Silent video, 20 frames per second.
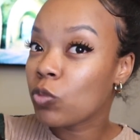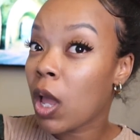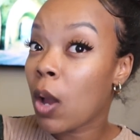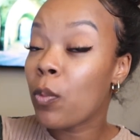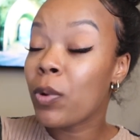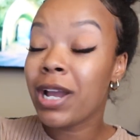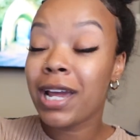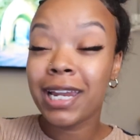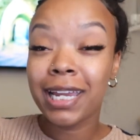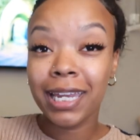
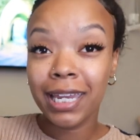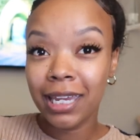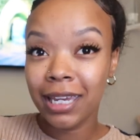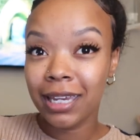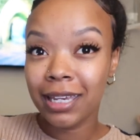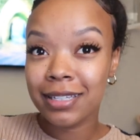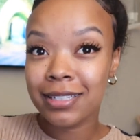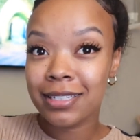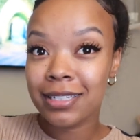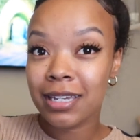and we gotta
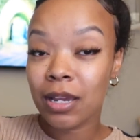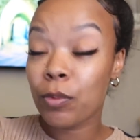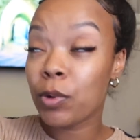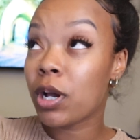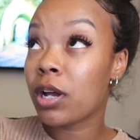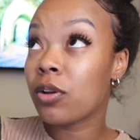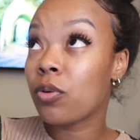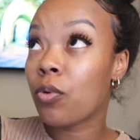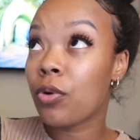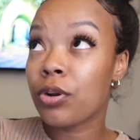eat, and we
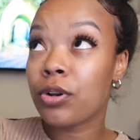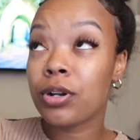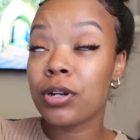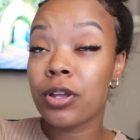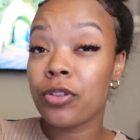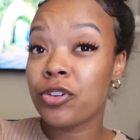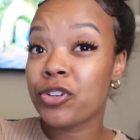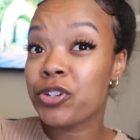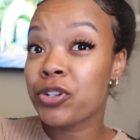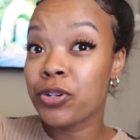gotta order
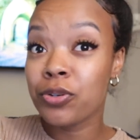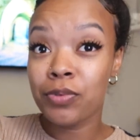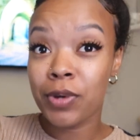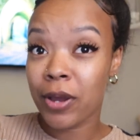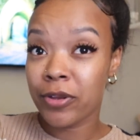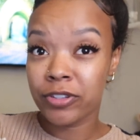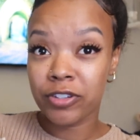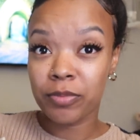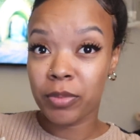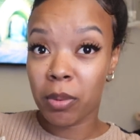another two
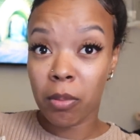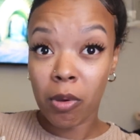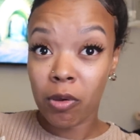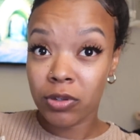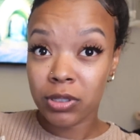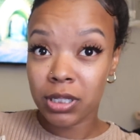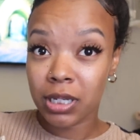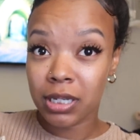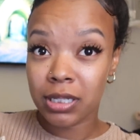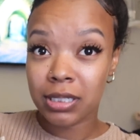rounds of
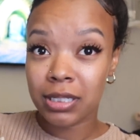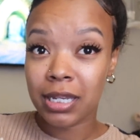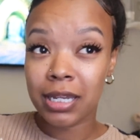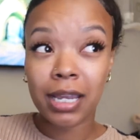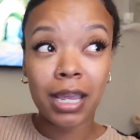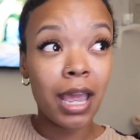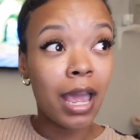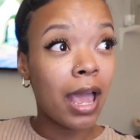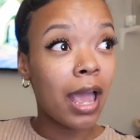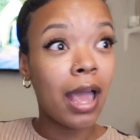mimosas.
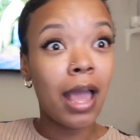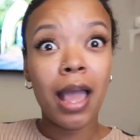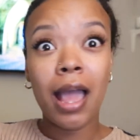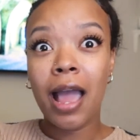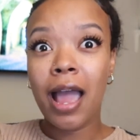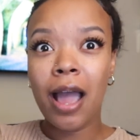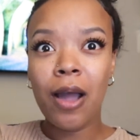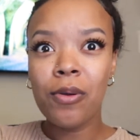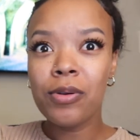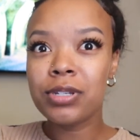Like,
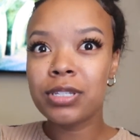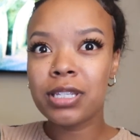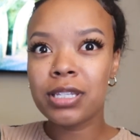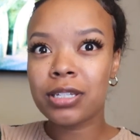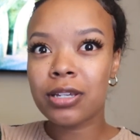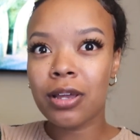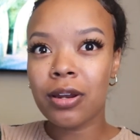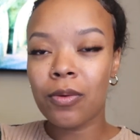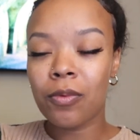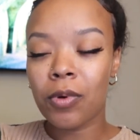how is
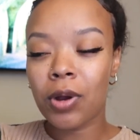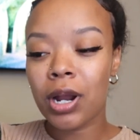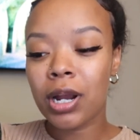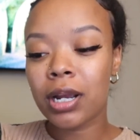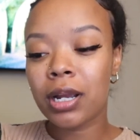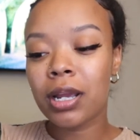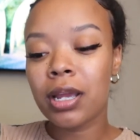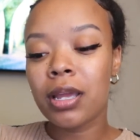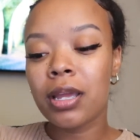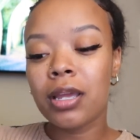this gonna
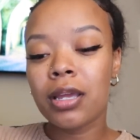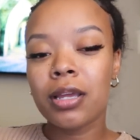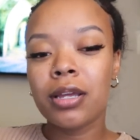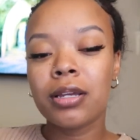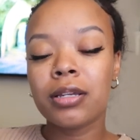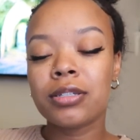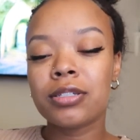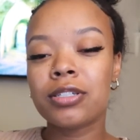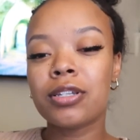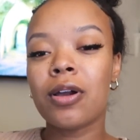work?
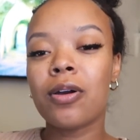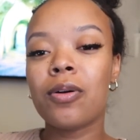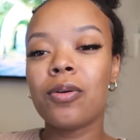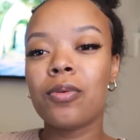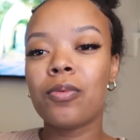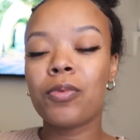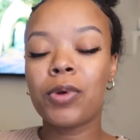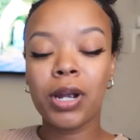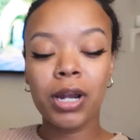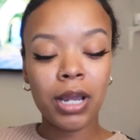
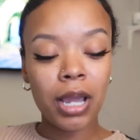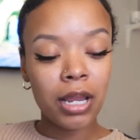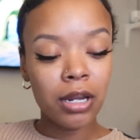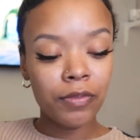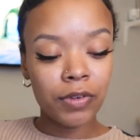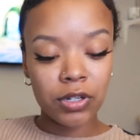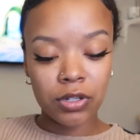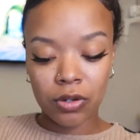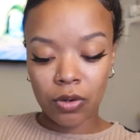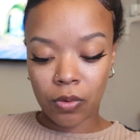So we're kind
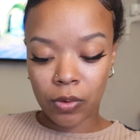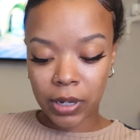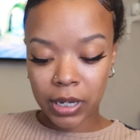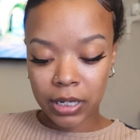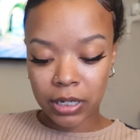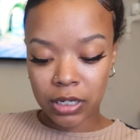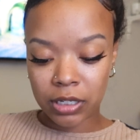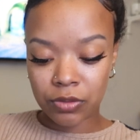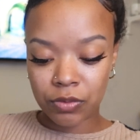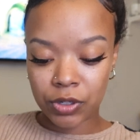of
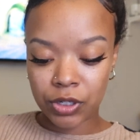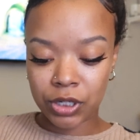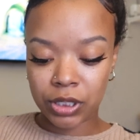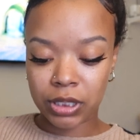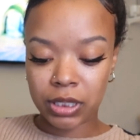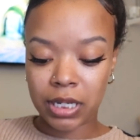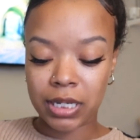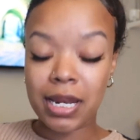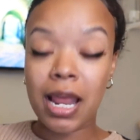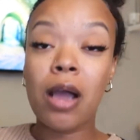annoyed because we're
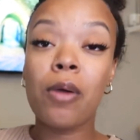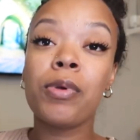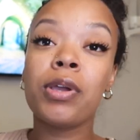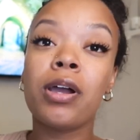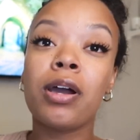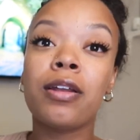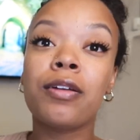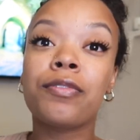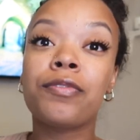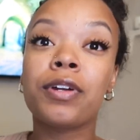just like, now we
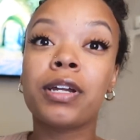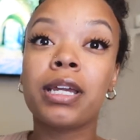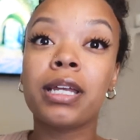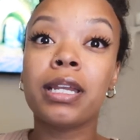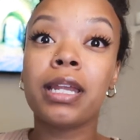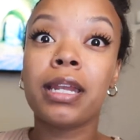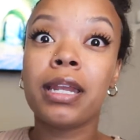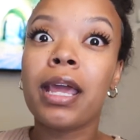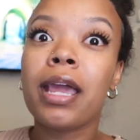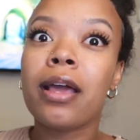gotta
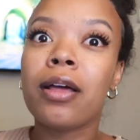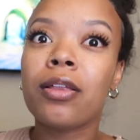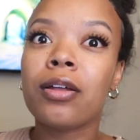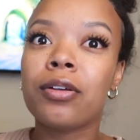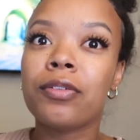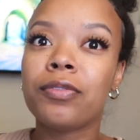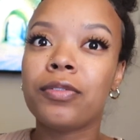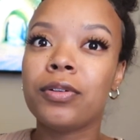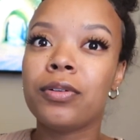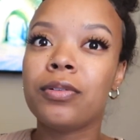freaking inhale
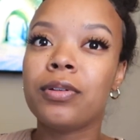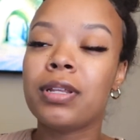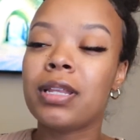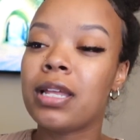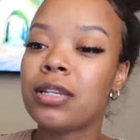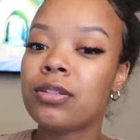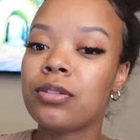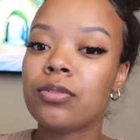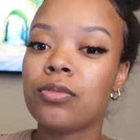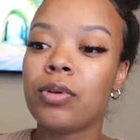our food, and
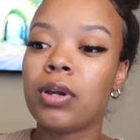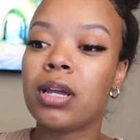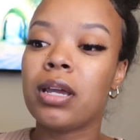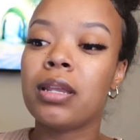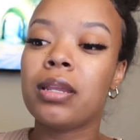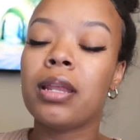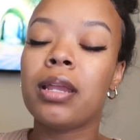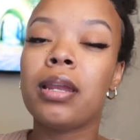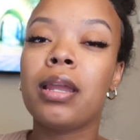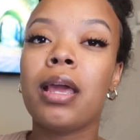that's annoying.
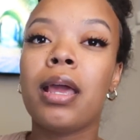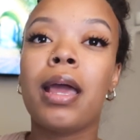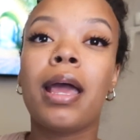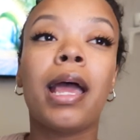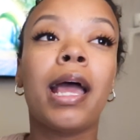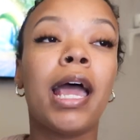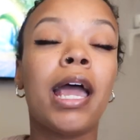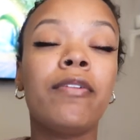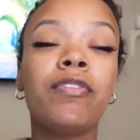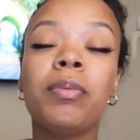And then
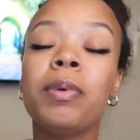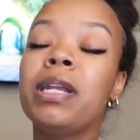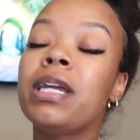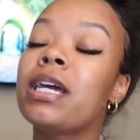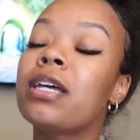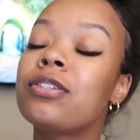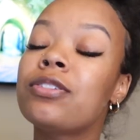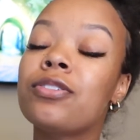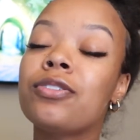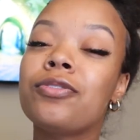everybody
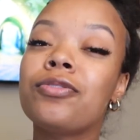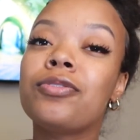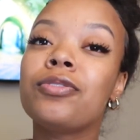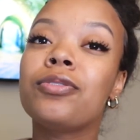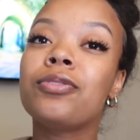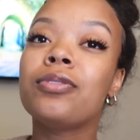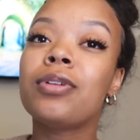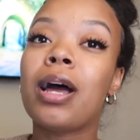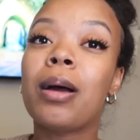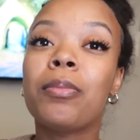gets their
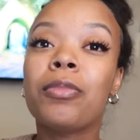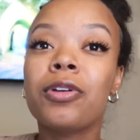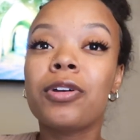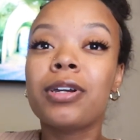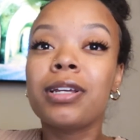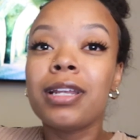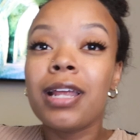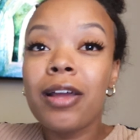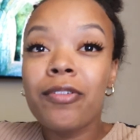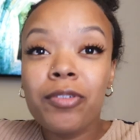food. I'm
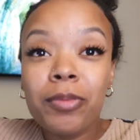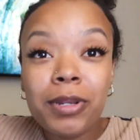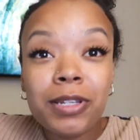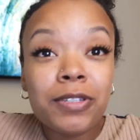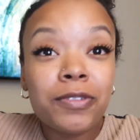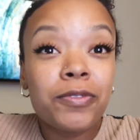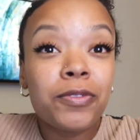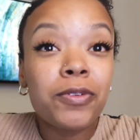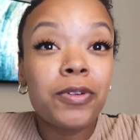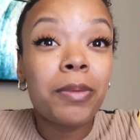looking at
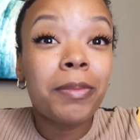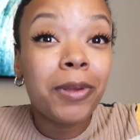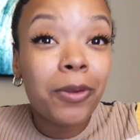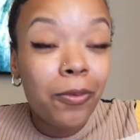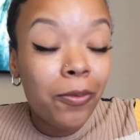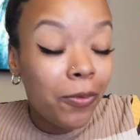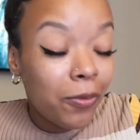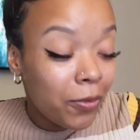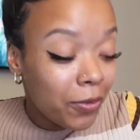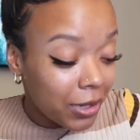everybody's food. I'm
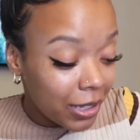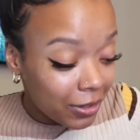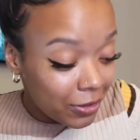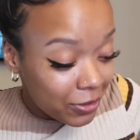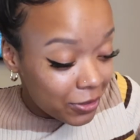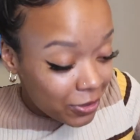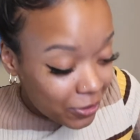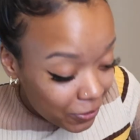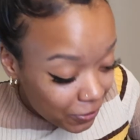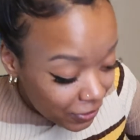like, ooh, that
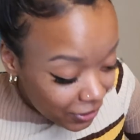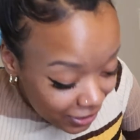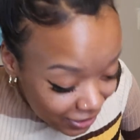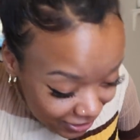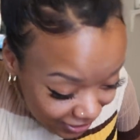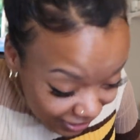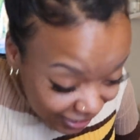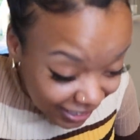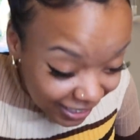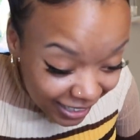looks so
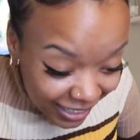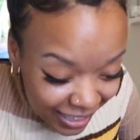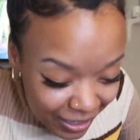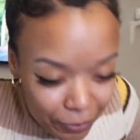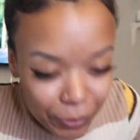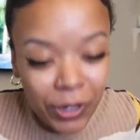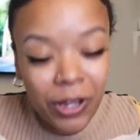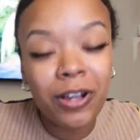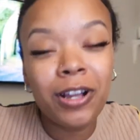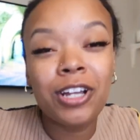
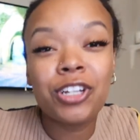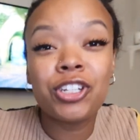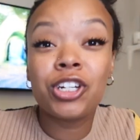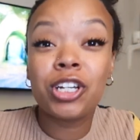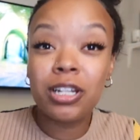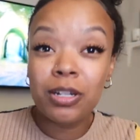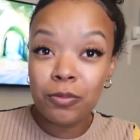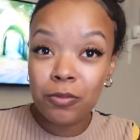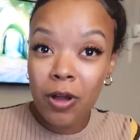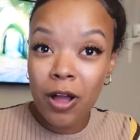good. We all got
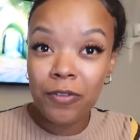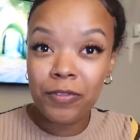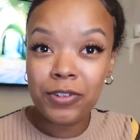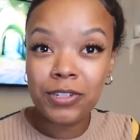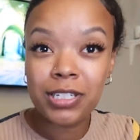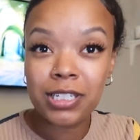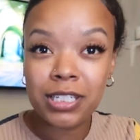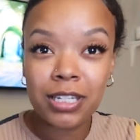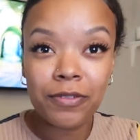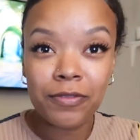chicken and
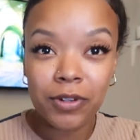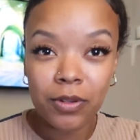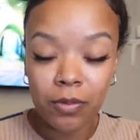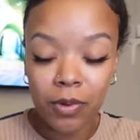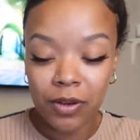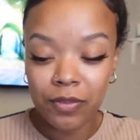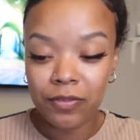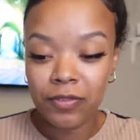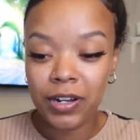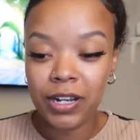waffles except for
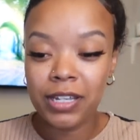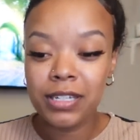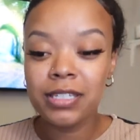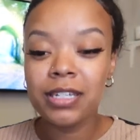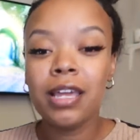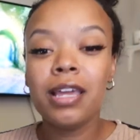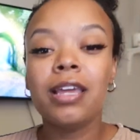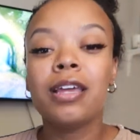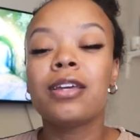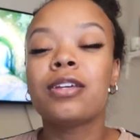one
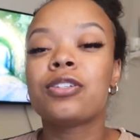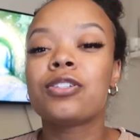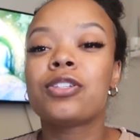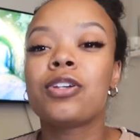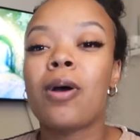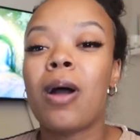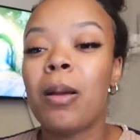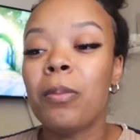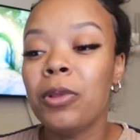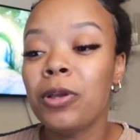friend.
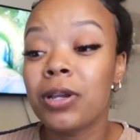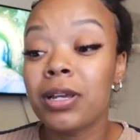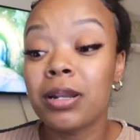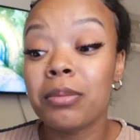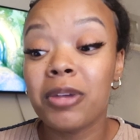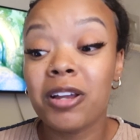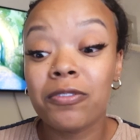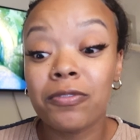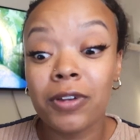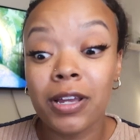So I'm looking
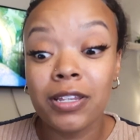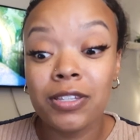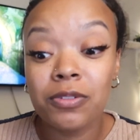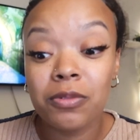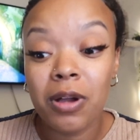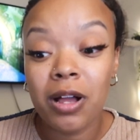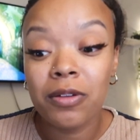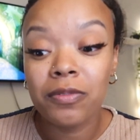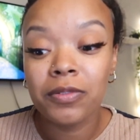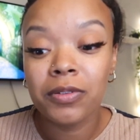at my friend's
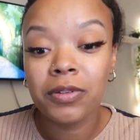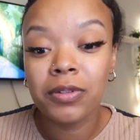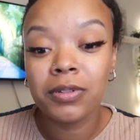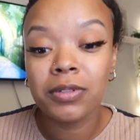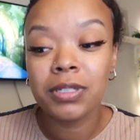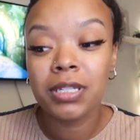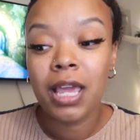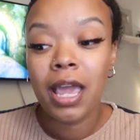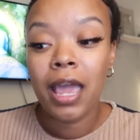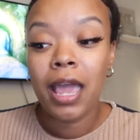
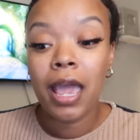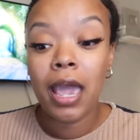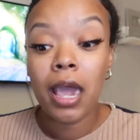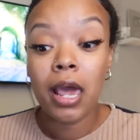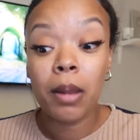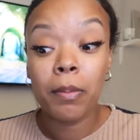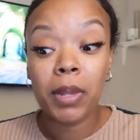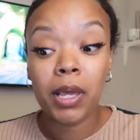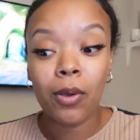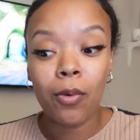waffles
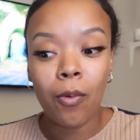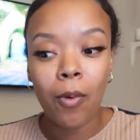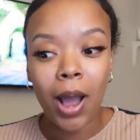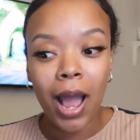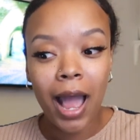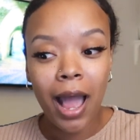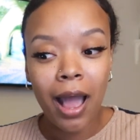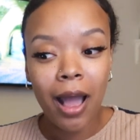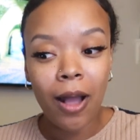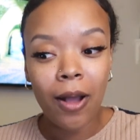and I'm like,
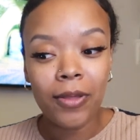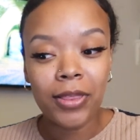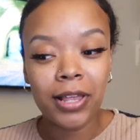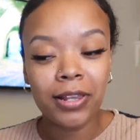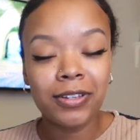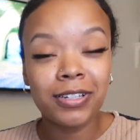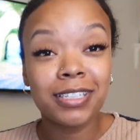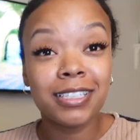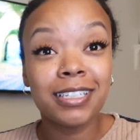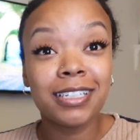wow,
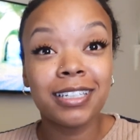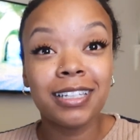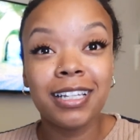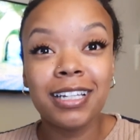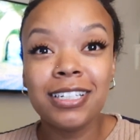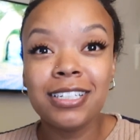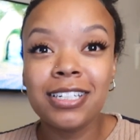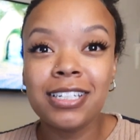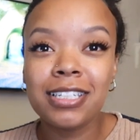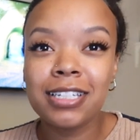that looks
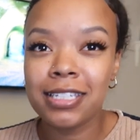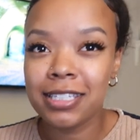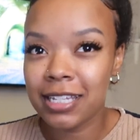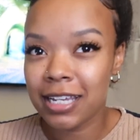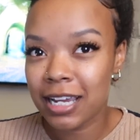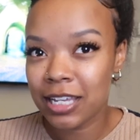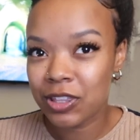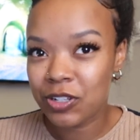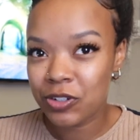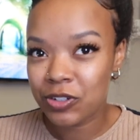delicious, because
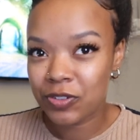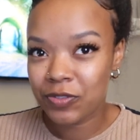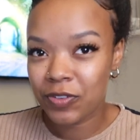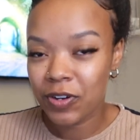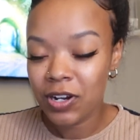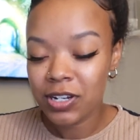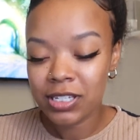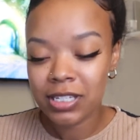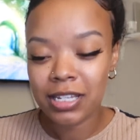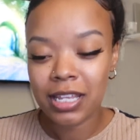they get theirs
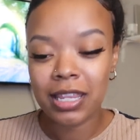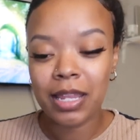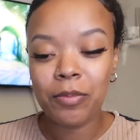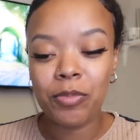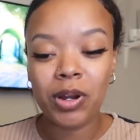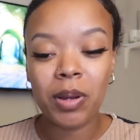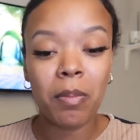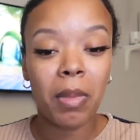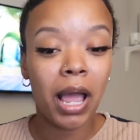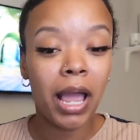first and then they
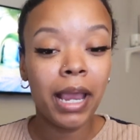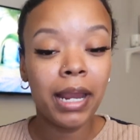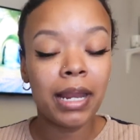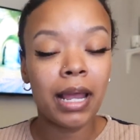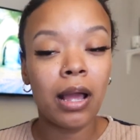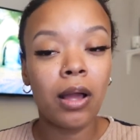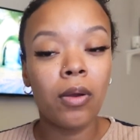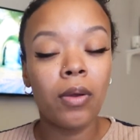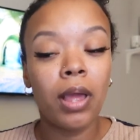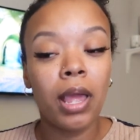bring mine
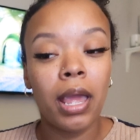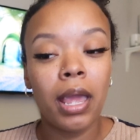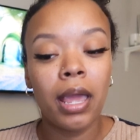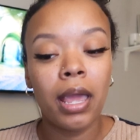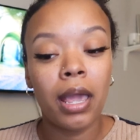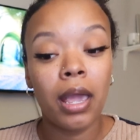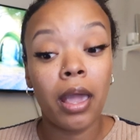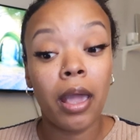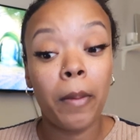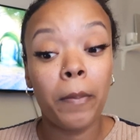out.
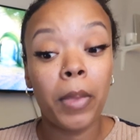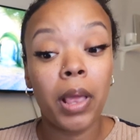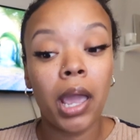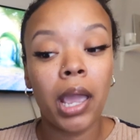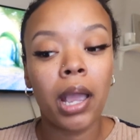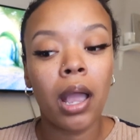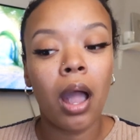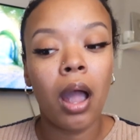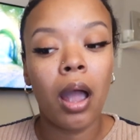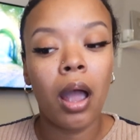And I'm
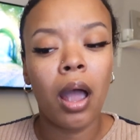like,